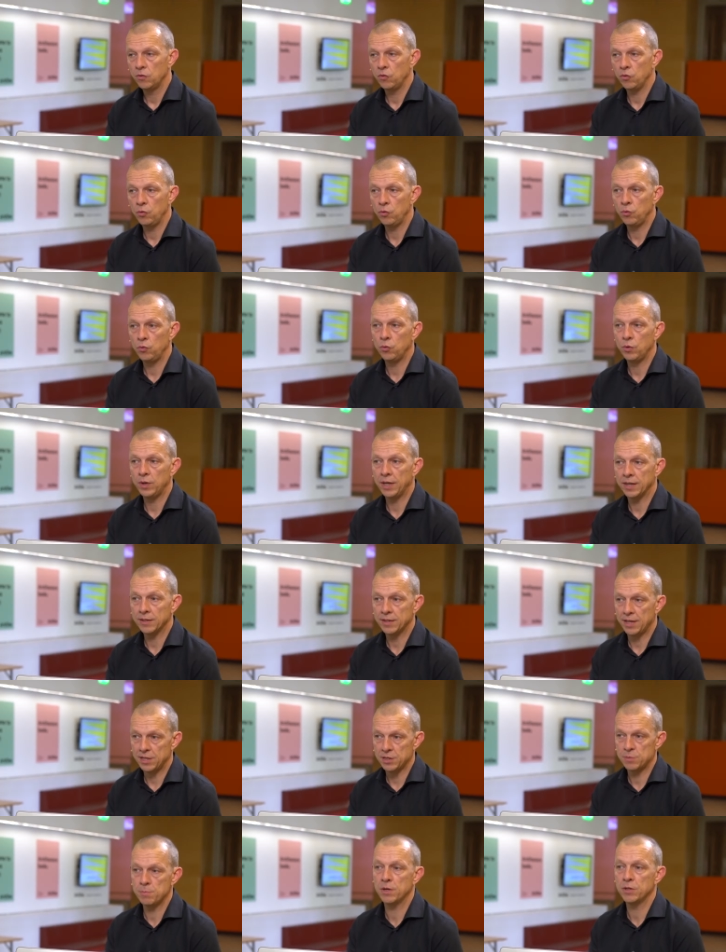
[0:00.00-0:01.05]
to get
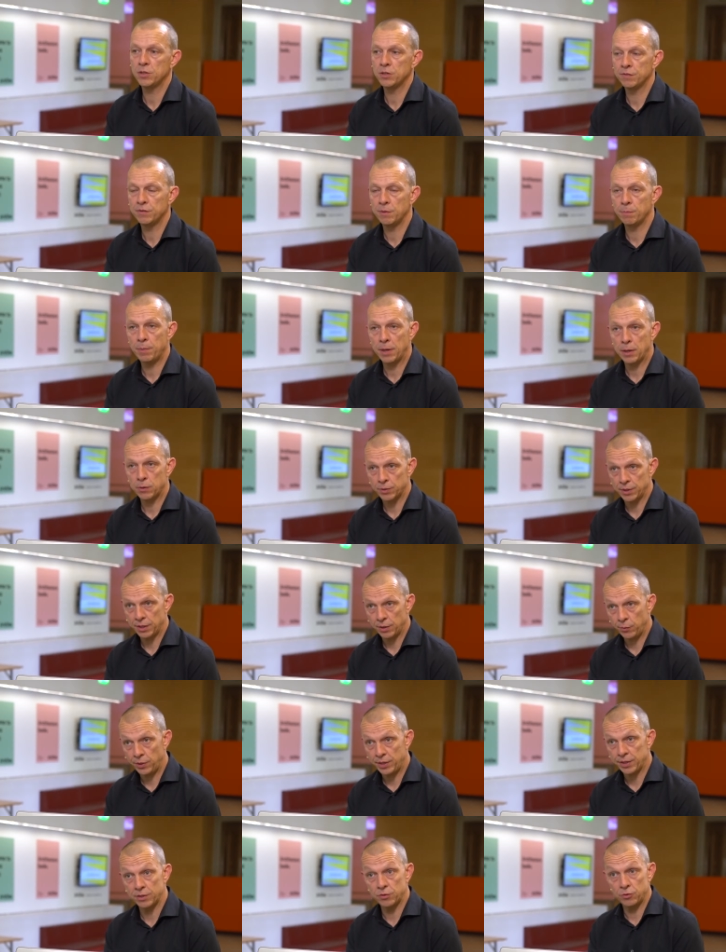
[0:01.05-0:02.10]
as much of the power that
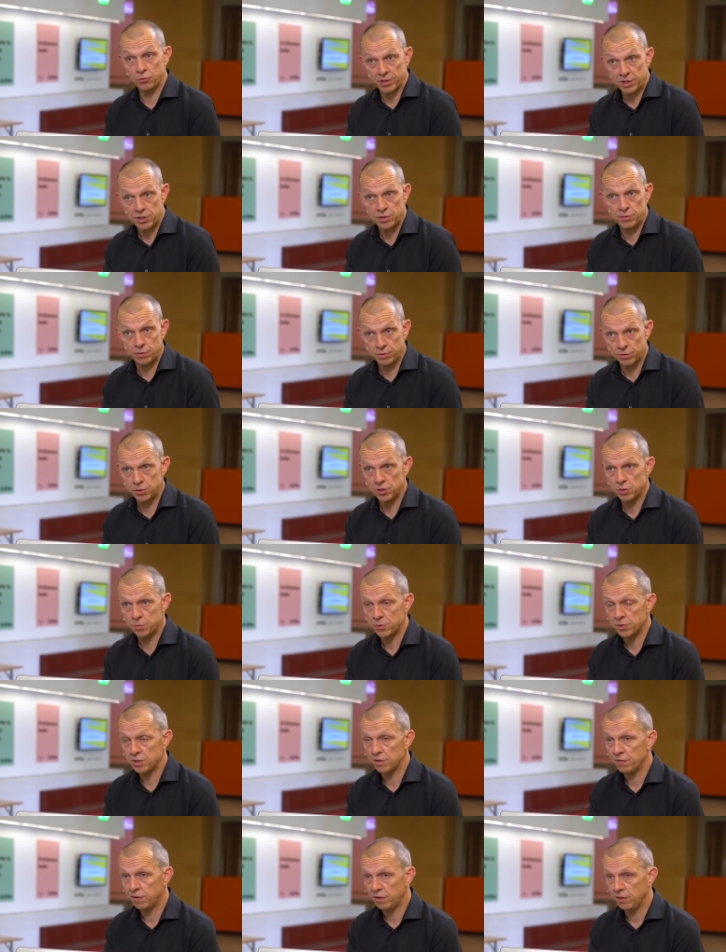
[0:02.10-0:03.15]
we can address on the
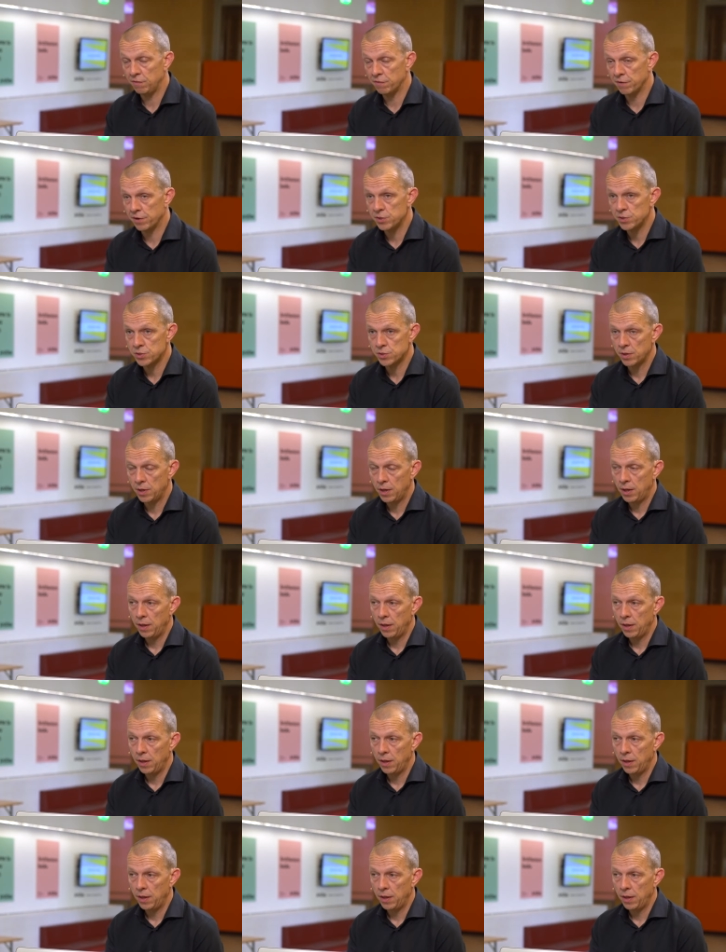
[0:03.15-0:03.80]
specific device